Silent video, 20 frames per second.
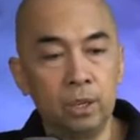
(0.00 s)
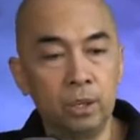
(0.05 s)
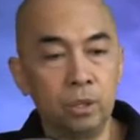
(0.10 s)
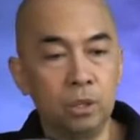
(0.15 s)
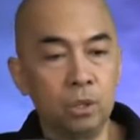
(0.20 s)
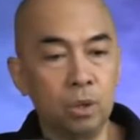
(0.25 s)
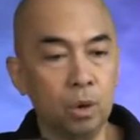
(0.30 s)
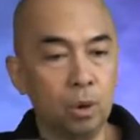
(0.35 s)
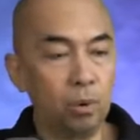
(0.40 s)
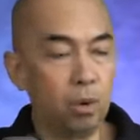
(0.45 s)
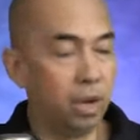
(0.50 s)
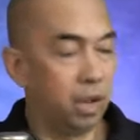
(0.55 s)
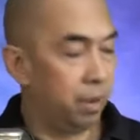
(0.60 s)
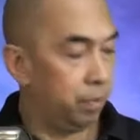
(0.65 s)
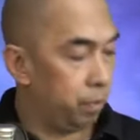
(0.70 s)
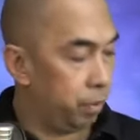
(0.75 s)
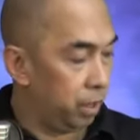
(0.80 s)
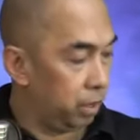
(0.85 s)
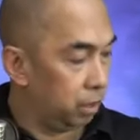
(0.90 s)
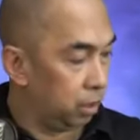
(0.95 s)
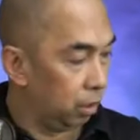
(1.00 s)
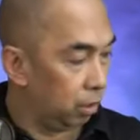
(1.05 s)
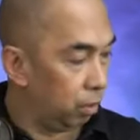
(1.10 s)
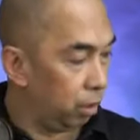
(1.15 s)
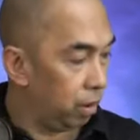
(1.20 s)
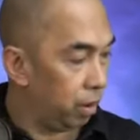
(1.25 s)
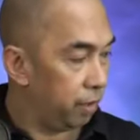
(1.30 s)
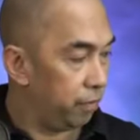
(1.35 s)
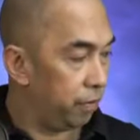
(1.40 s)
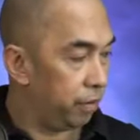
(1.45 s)
So praise the
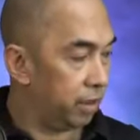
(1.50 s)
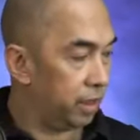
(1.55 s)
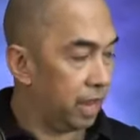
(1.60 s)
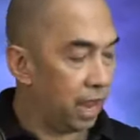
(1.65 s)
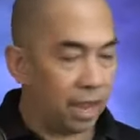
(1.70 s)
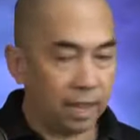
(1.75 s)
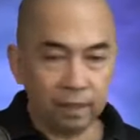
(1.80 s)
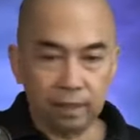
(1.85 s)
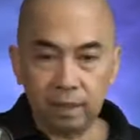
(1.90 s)
Lord for that.